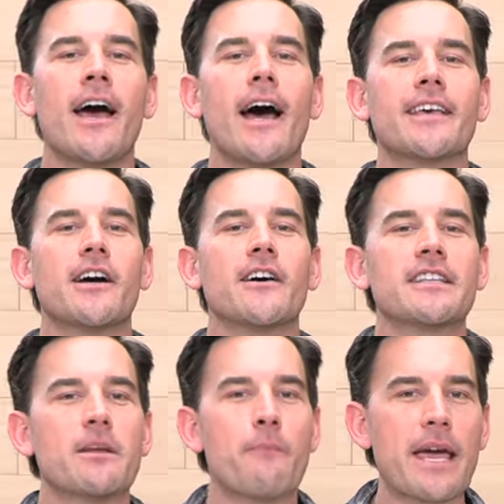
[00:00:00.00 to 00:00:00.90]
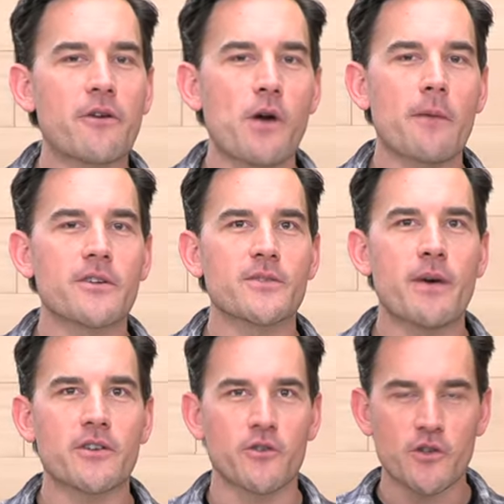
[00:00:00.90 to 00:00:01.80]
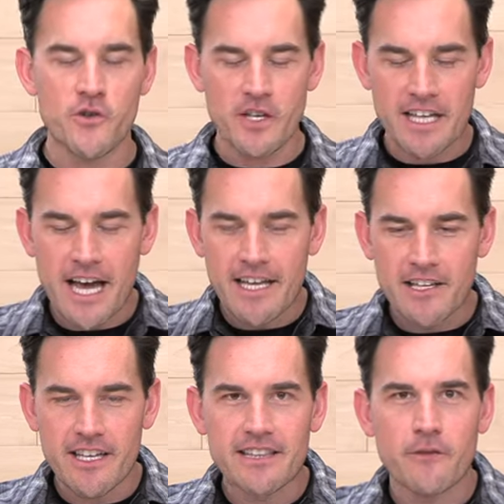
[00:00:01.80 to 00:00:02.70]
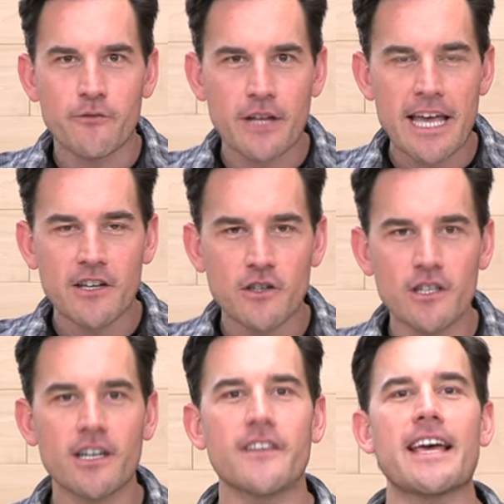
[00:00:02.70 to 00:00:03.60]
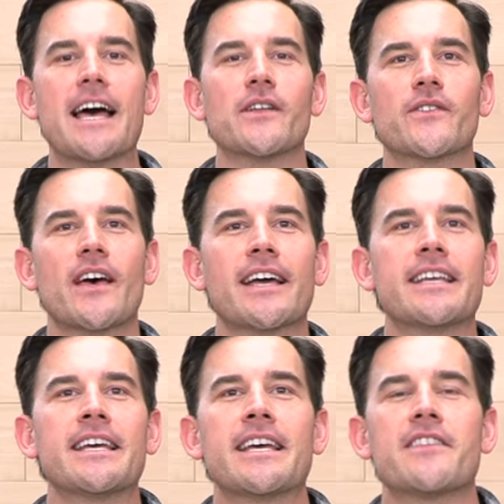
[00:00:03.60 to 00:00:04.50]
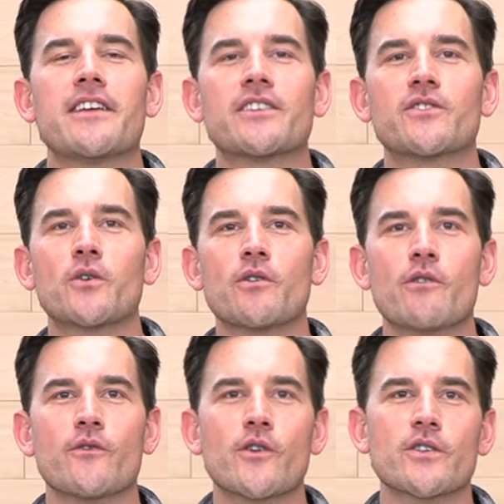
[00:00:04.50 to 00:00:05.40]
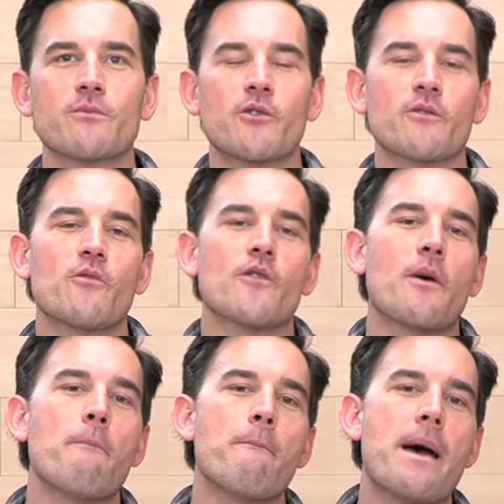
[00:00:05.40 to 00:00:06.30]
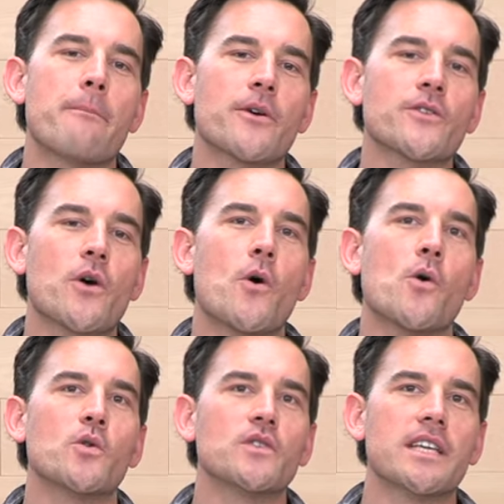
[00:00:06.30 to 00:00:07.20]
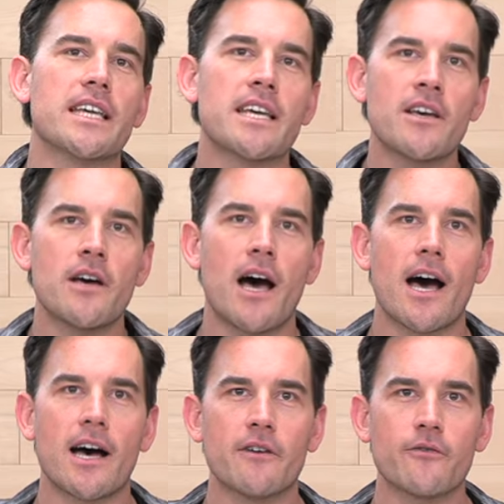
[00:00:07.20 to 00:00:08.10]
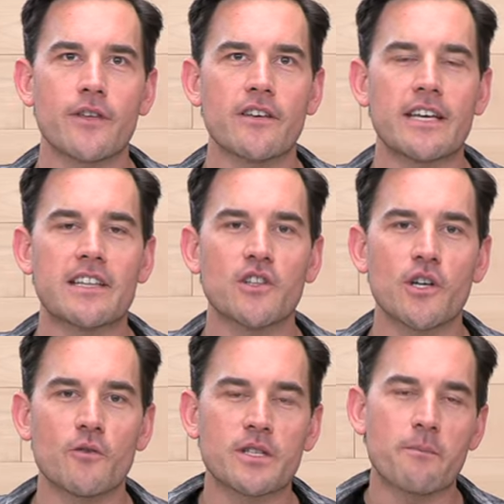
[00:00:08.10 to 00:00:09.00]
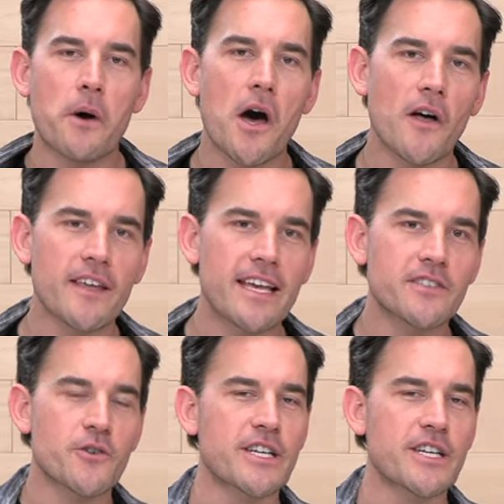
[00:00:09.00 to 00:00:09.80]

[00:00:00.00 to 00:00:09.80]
I call it the bank robber special. You can get the flannel look on the outside, and then it's totally reversible with more of a members only feel and look with the polyester